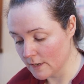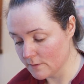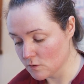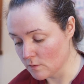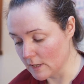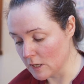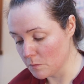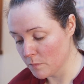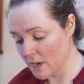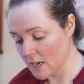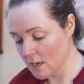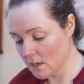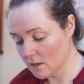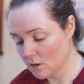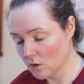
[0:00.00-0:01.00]
your leaves really
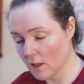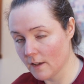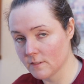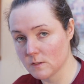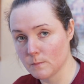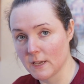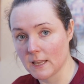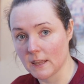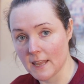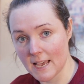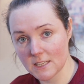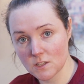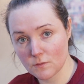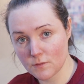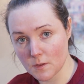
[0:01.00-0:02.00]
big, you'll have to make
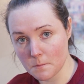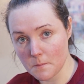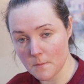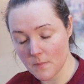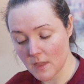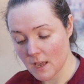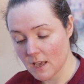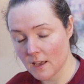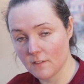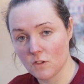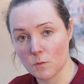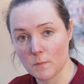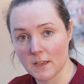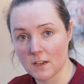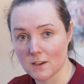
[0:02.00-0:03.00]
less of them.
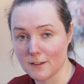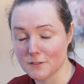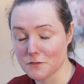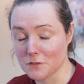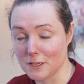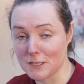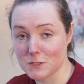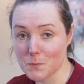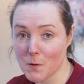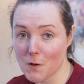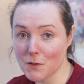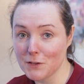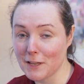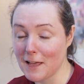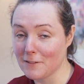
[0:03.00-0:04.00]
If you make your leaves really
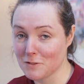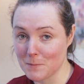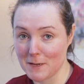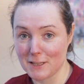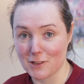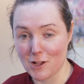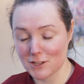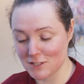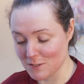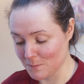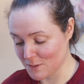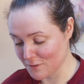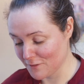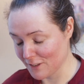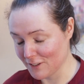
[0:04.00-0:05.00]
small, you'll have to make lots of
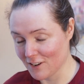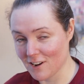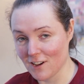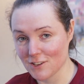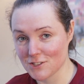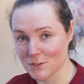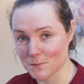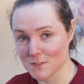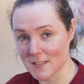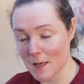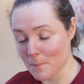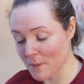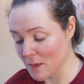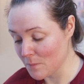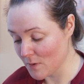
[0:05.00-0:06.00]
them to fill your costumes.
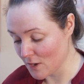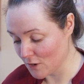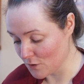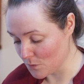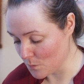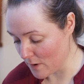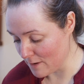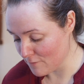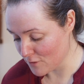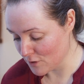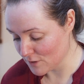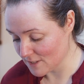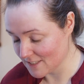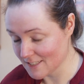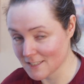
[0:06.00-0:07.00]
That might be a good way
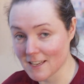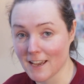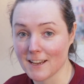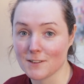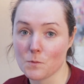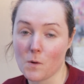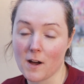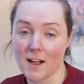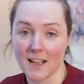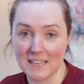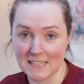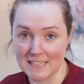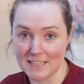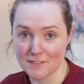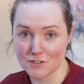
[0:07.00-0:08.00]
for you to decide what
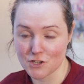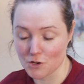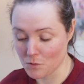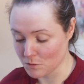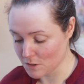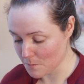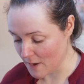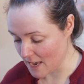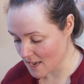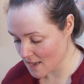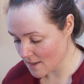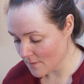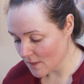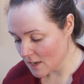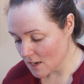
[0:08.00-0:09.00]
kind of leaves you're going to
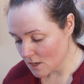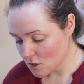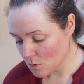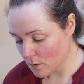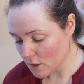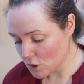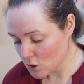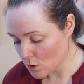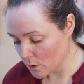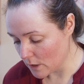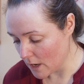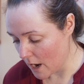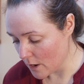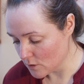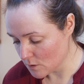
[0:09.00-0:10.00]
make. So I'm going to show
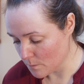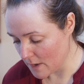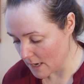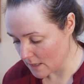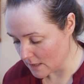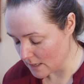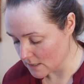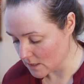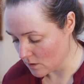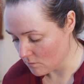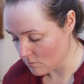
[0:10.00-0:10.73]
you how to make these